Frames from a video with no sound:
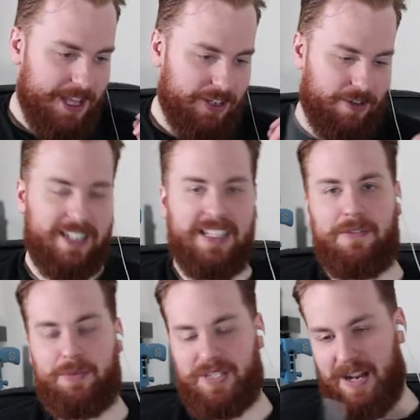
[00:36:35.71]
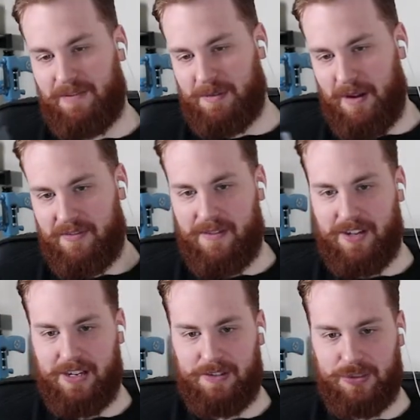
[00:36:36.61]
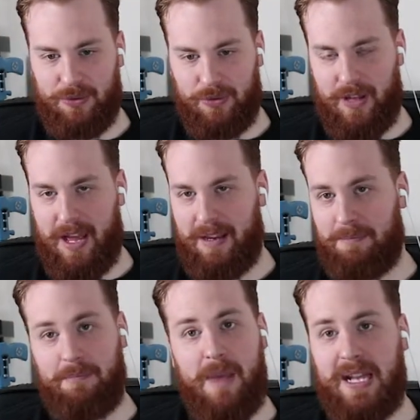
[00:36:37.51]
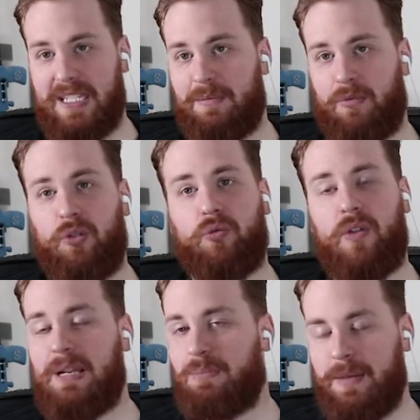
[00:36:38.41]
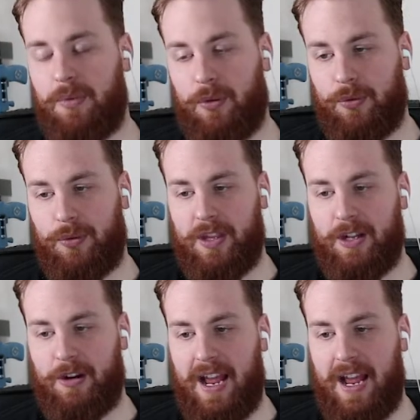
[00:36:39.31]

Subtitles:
Grade 11 was definitely my favorite year of school. I met some great people through theater.